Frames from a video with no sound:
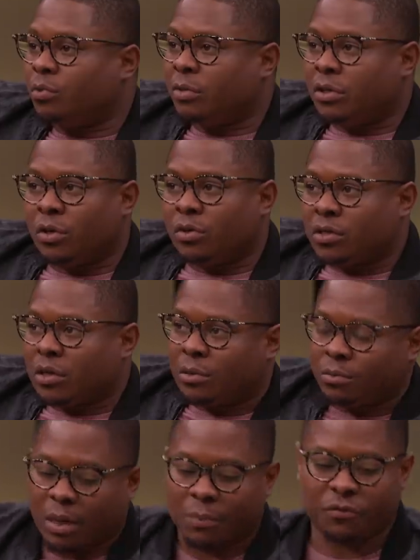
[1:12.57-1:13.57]
me knows
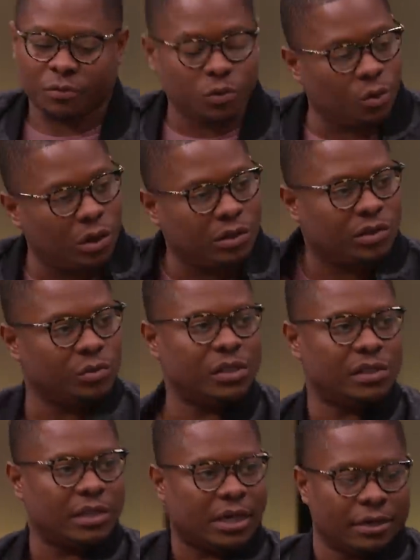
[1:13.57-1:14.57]
um, I'm from New Orleans,
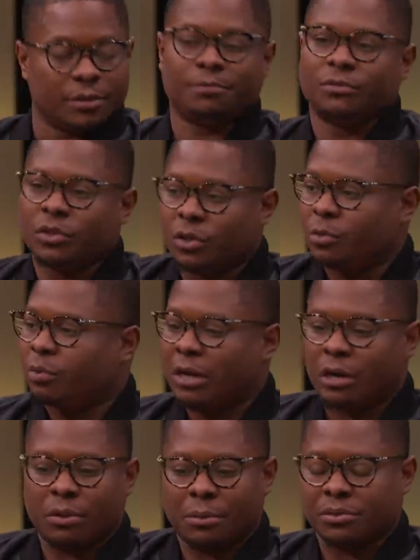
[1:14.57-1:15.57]
Louisiana, you know,
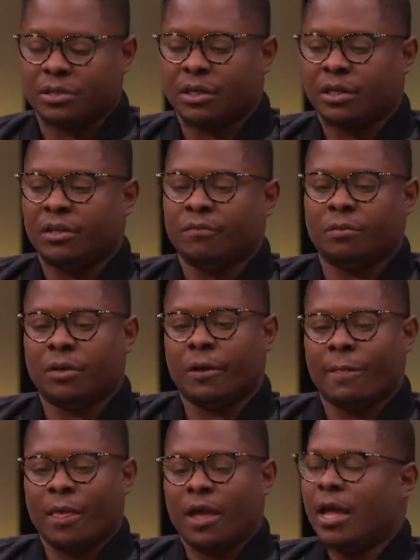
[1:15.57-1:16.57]
proud representative,
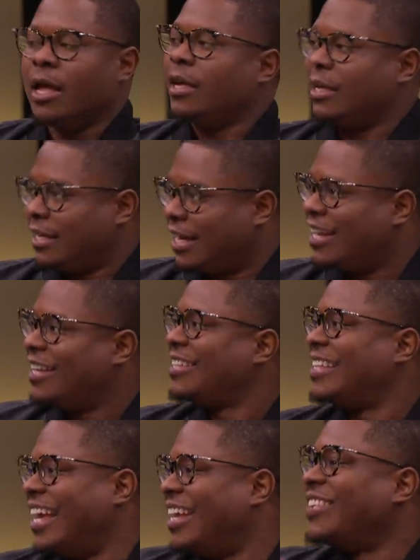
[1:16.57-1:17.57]
but yeah,
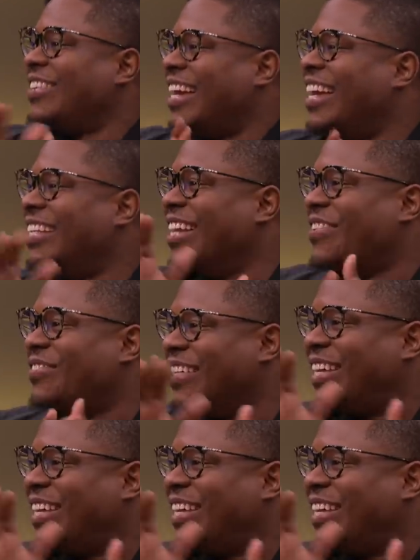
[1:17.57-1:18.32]
thank you. Yeah, definitely.